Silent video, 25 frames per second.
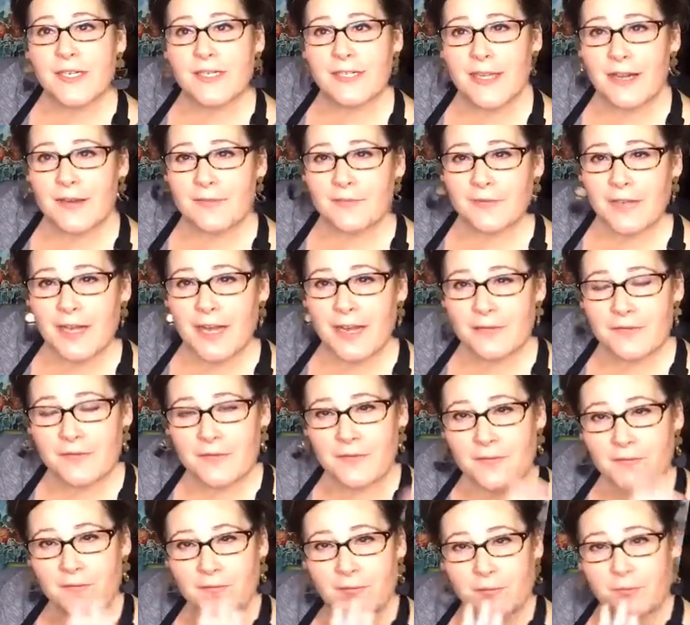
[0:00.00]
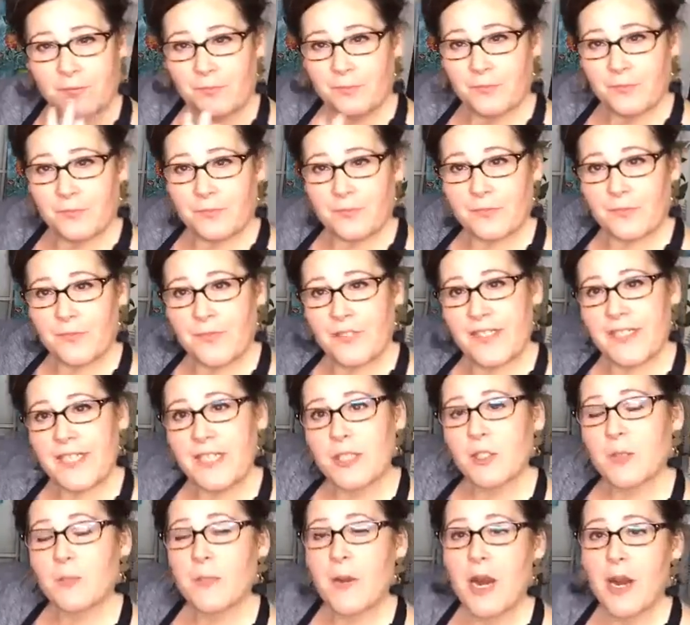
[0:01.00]
is I've
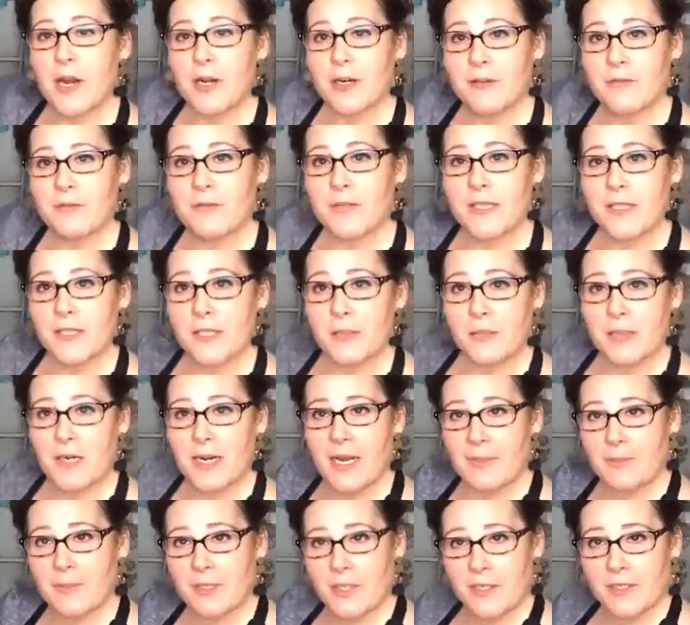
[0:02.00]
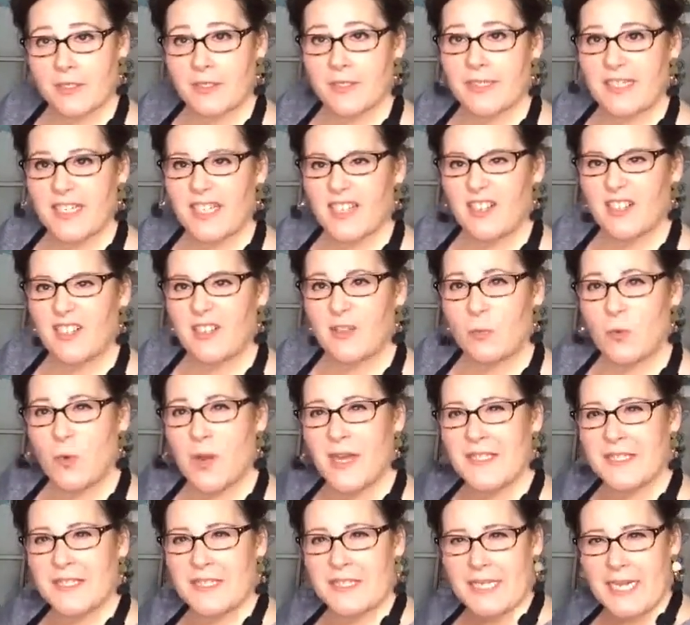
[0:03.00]
sealed part of this, but I'm going to seal
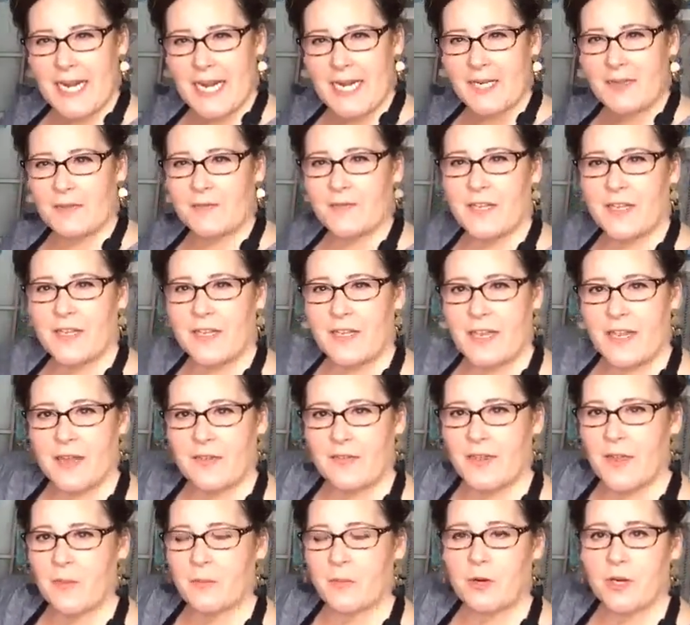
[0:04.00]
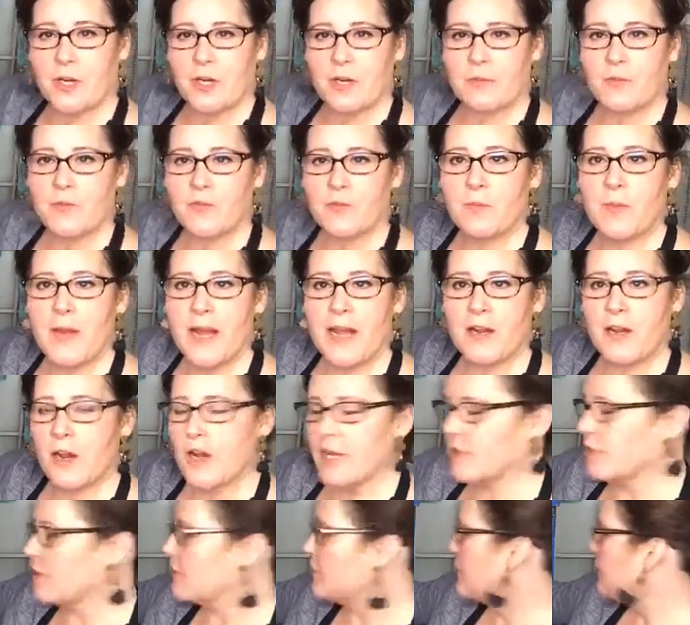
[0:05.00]
one side of it, and then we're going to move back
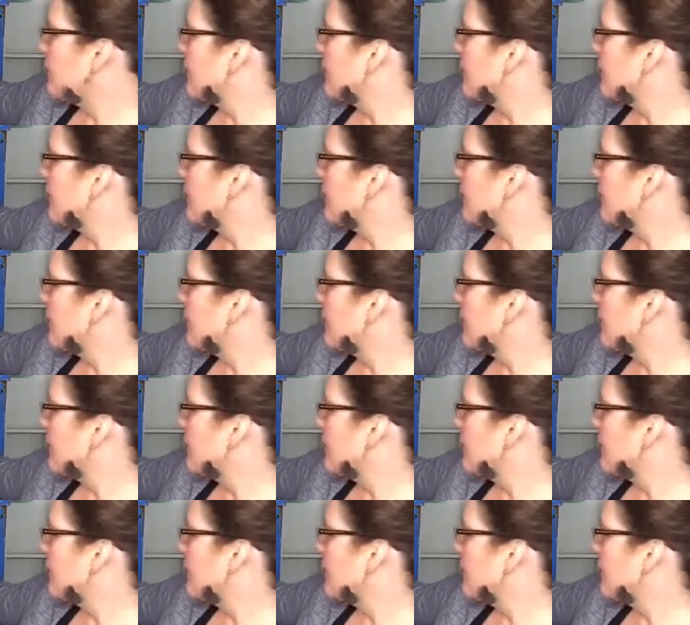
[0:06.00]
onto